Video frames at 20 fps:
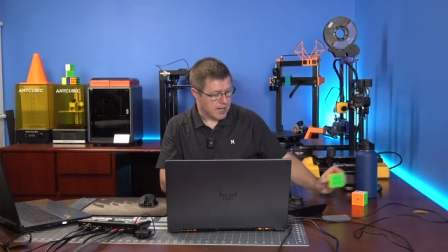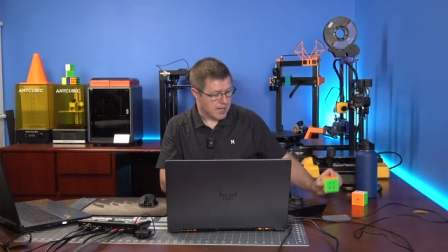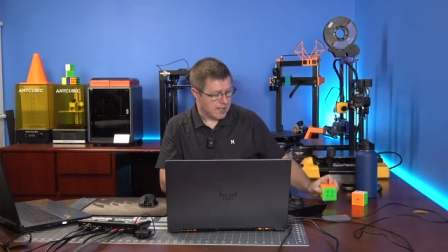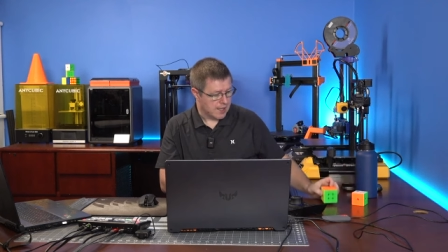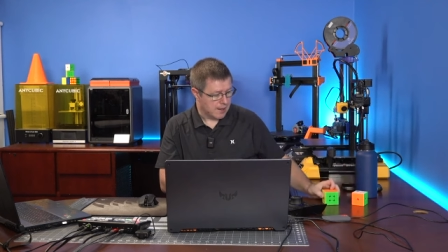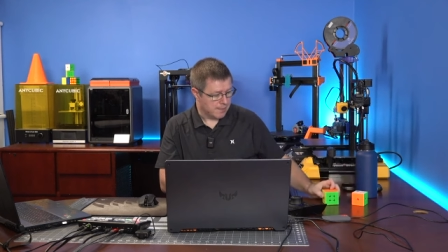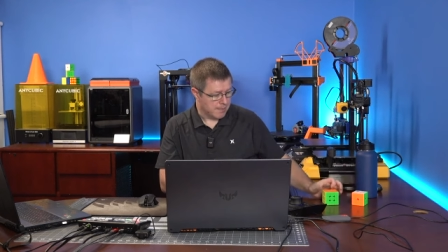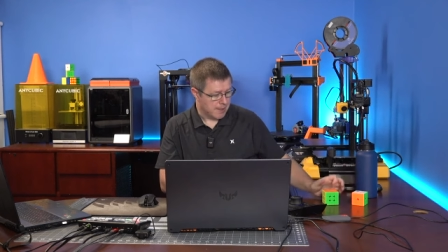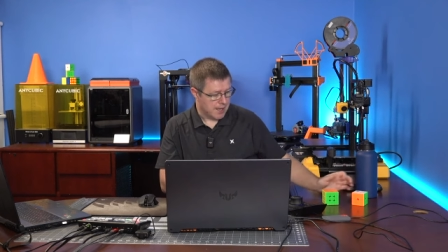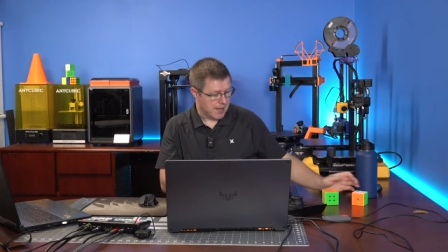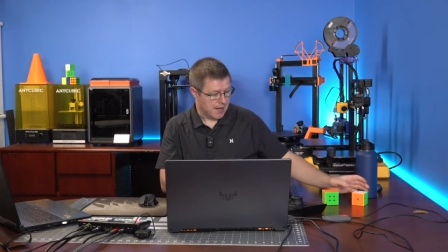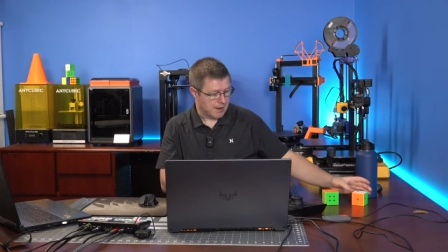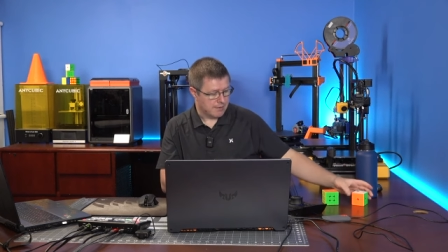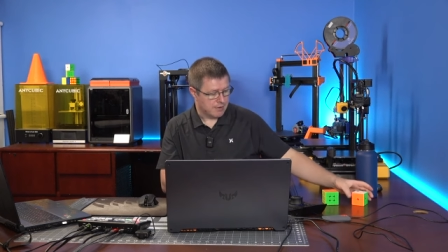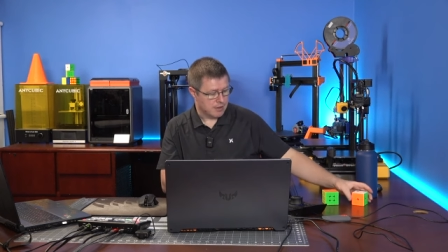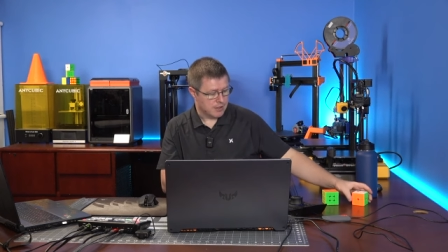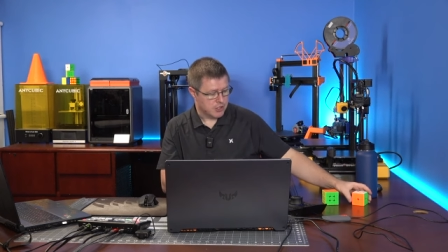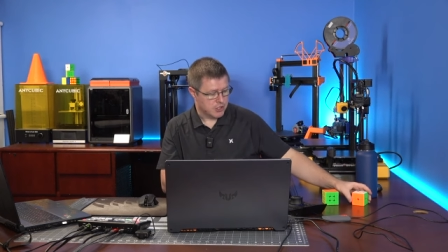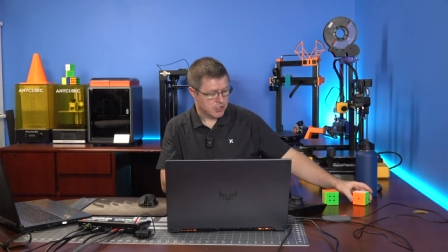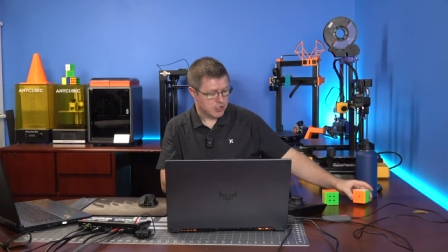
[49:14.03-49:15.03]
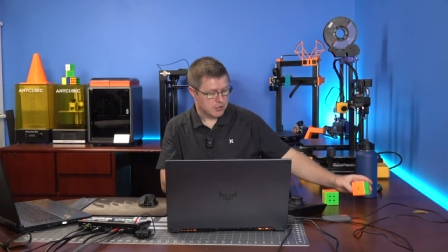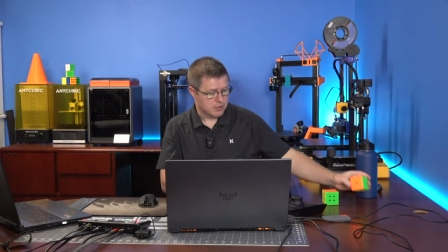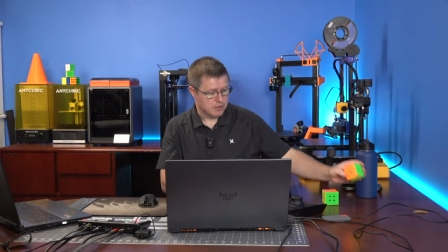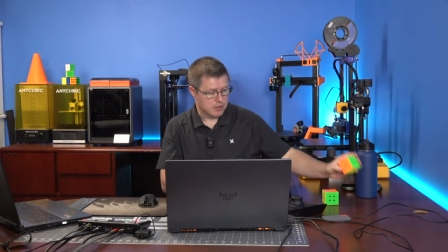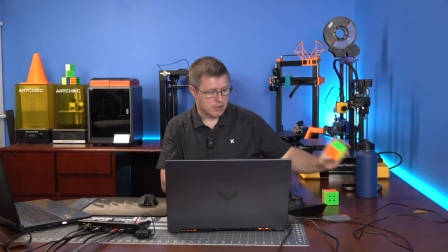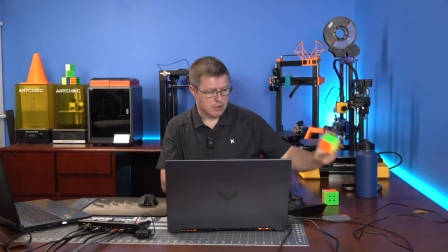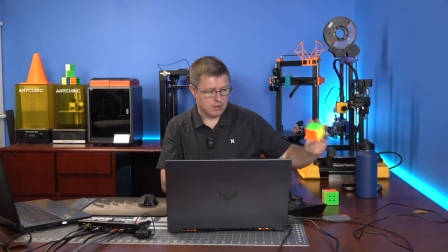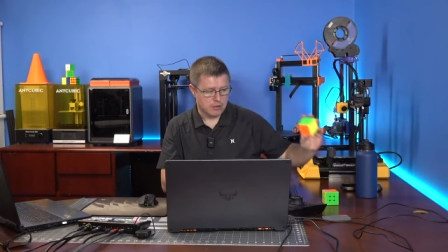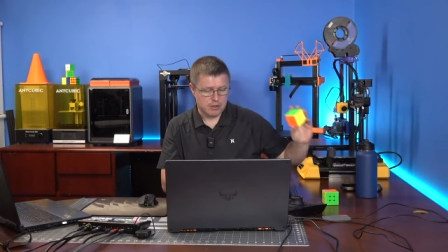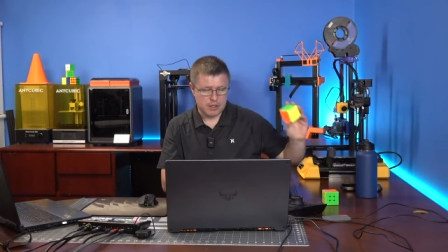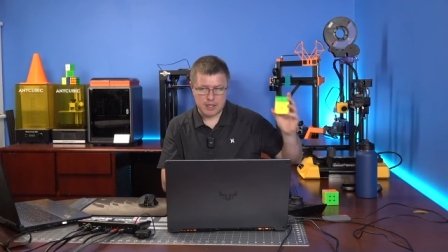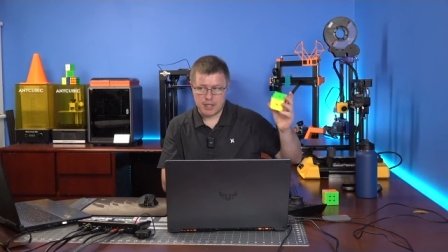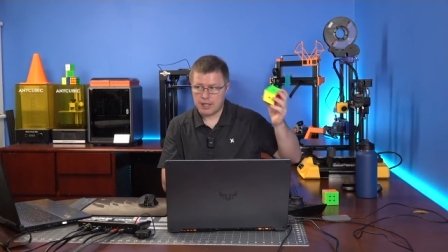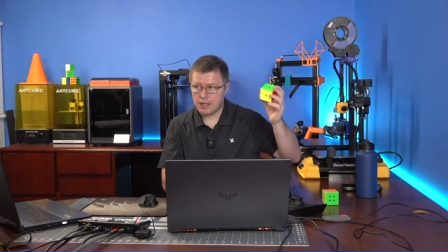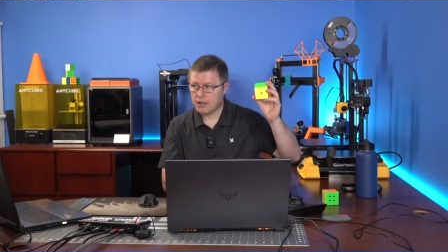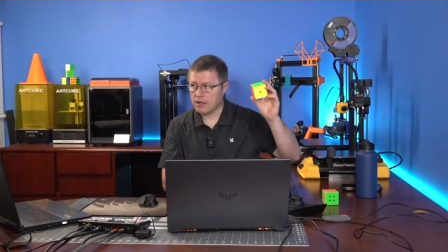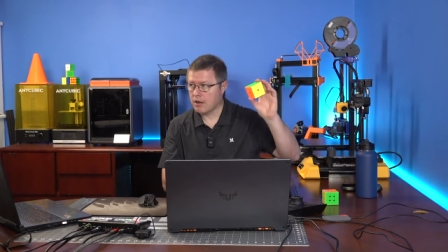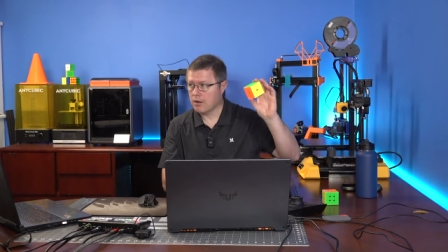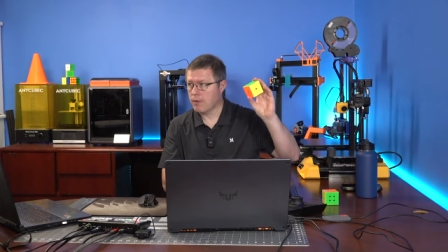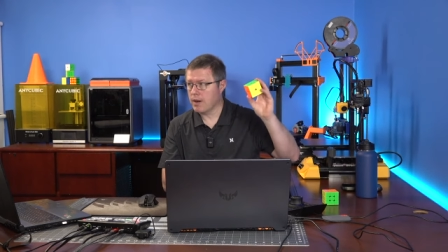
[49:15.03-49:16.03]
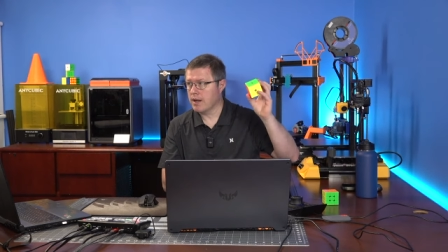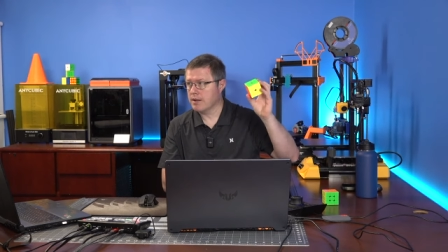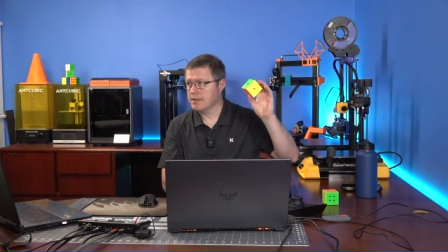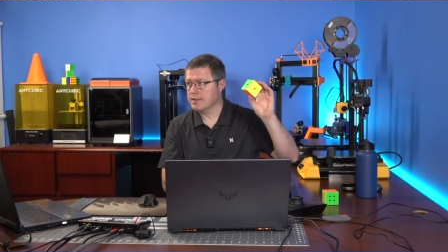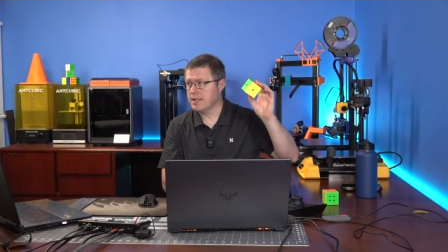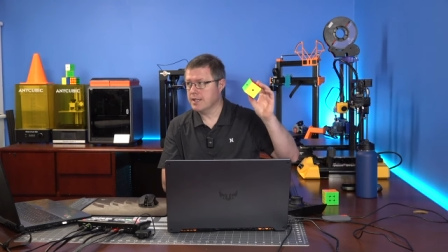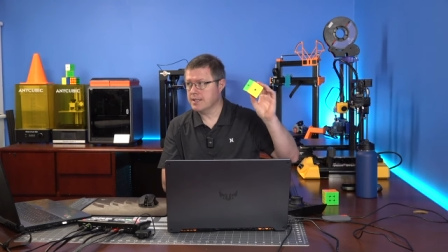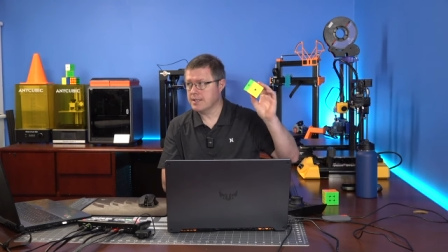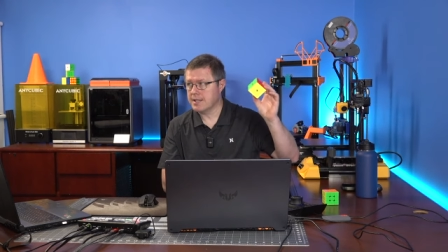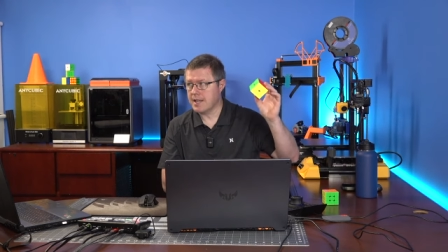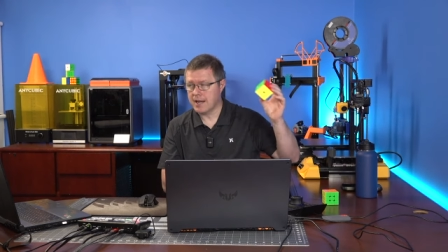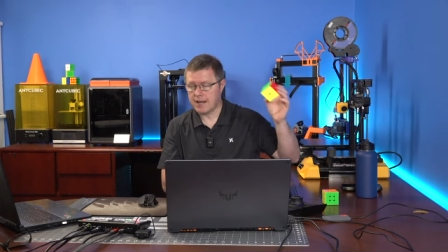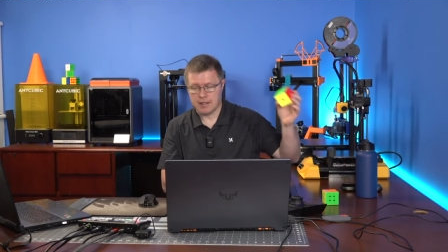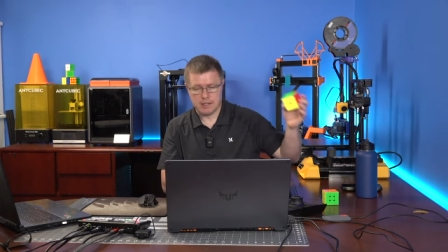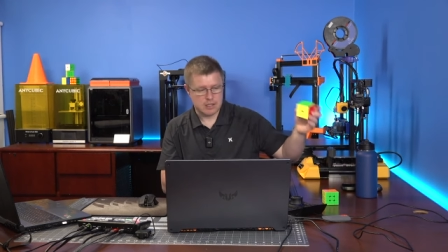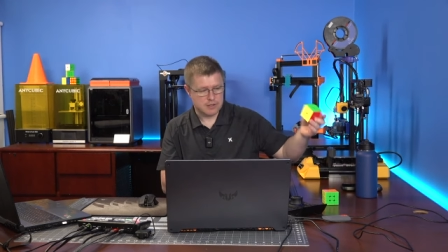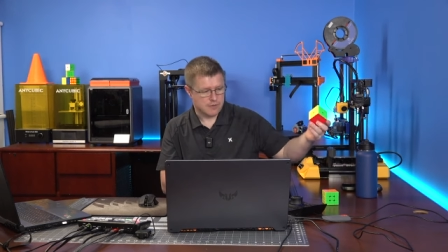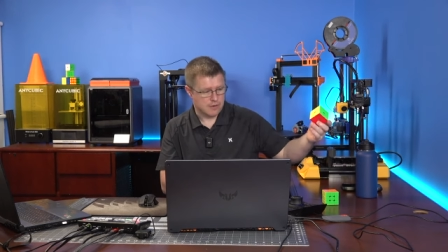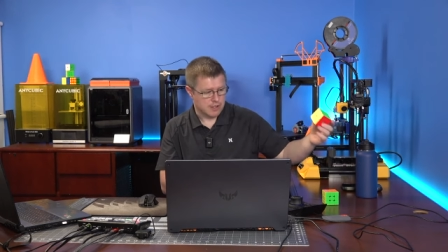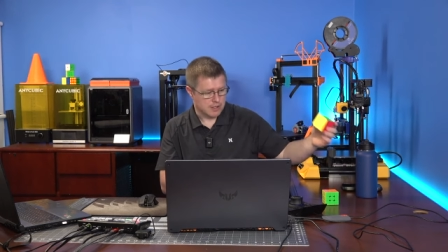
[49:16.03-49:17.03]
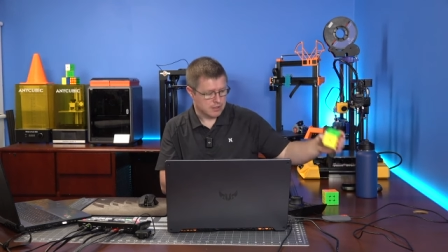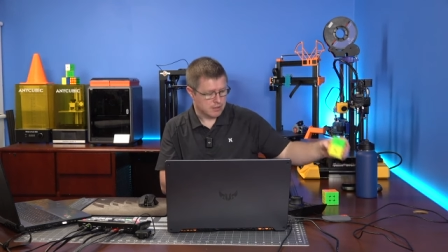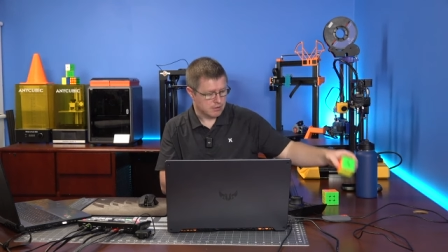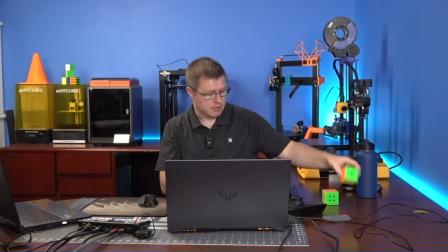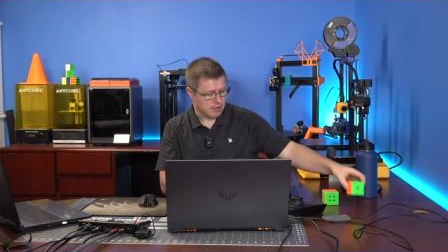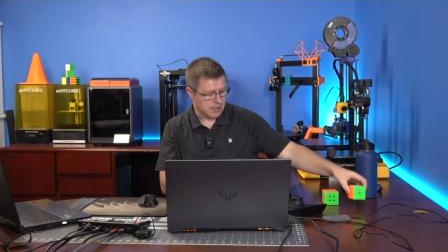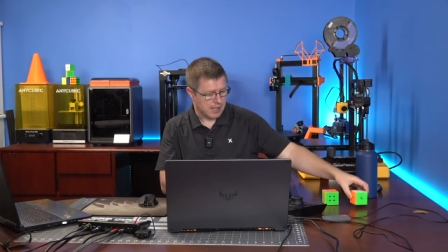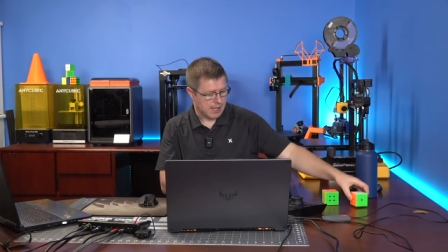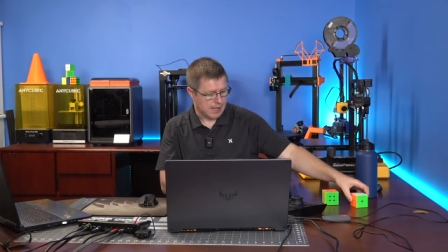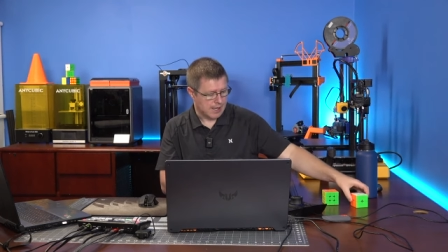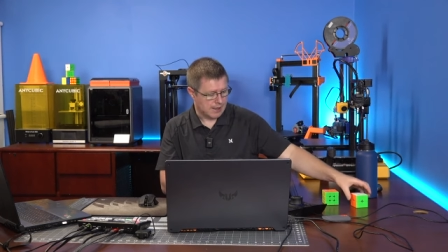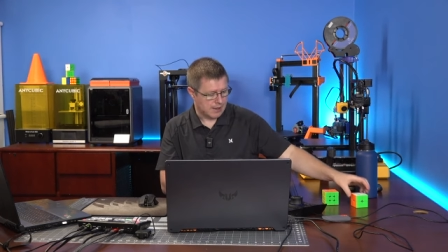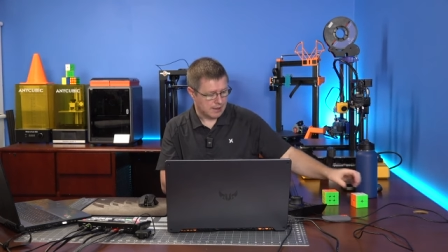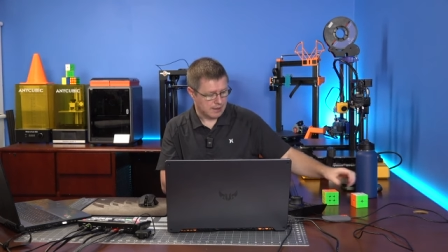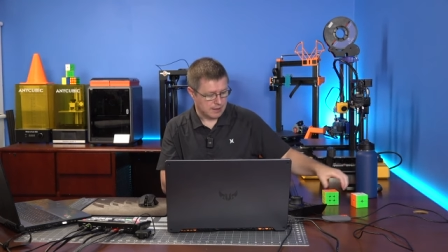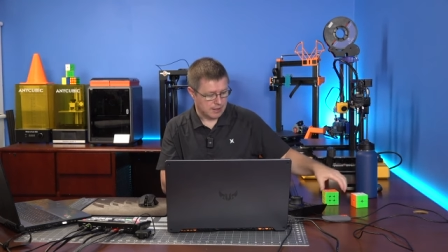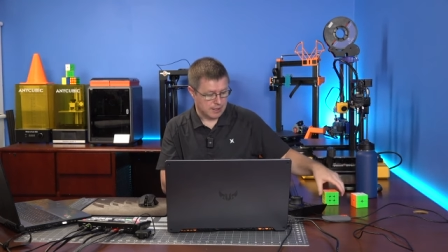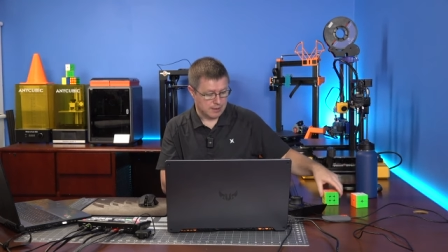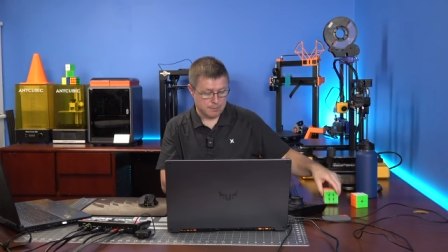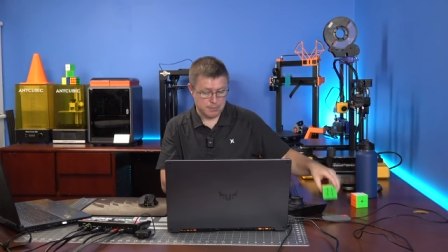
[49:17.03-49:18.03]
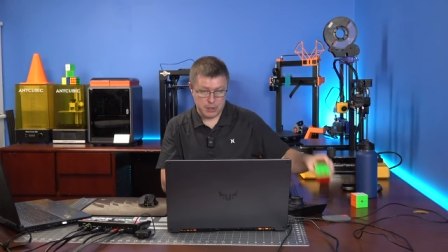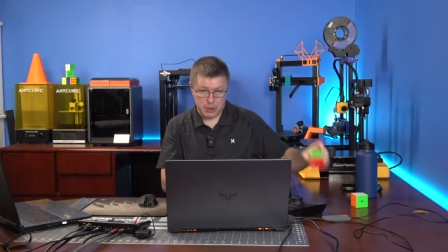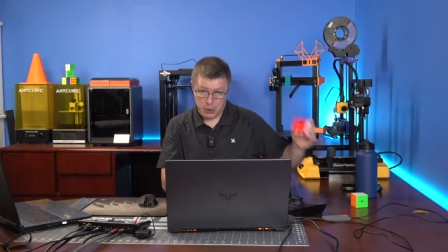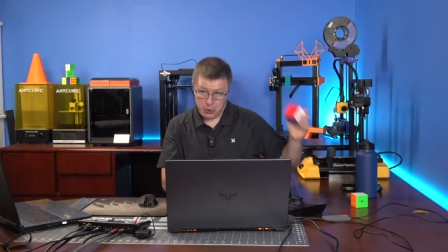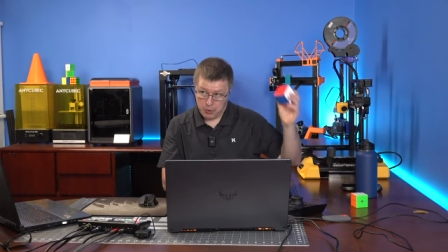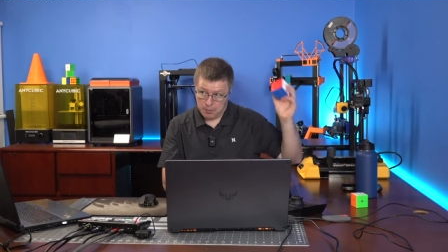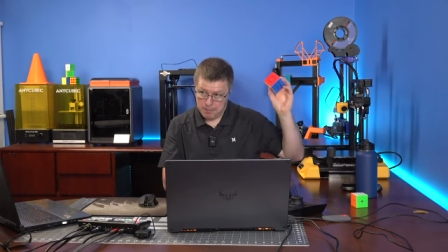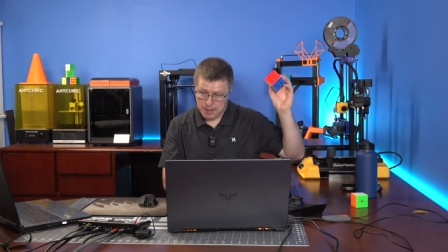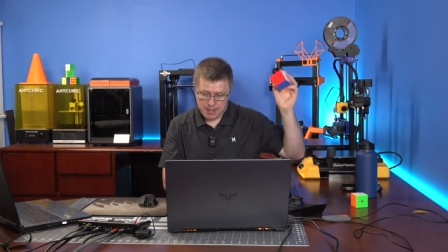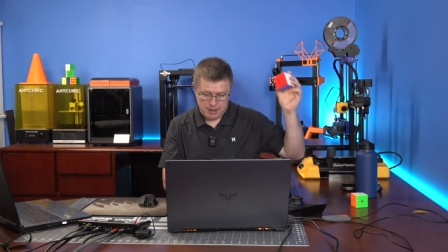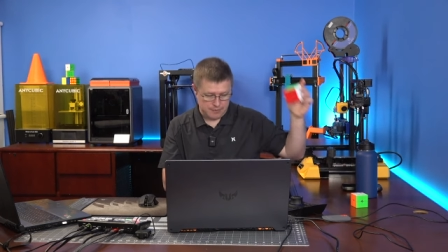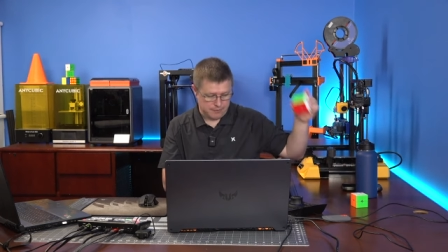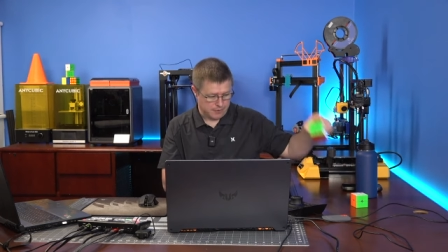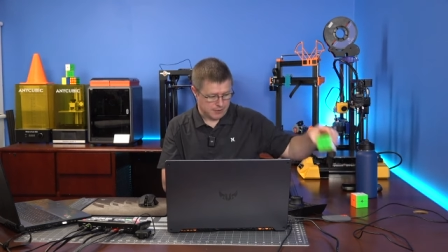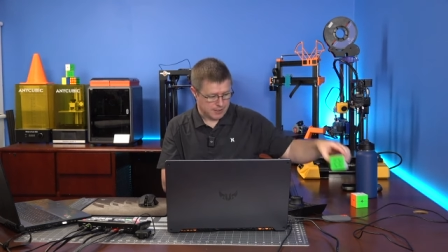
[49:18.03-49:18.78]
to get my average, you know, around 10 seconds for this little guy and get below a minute for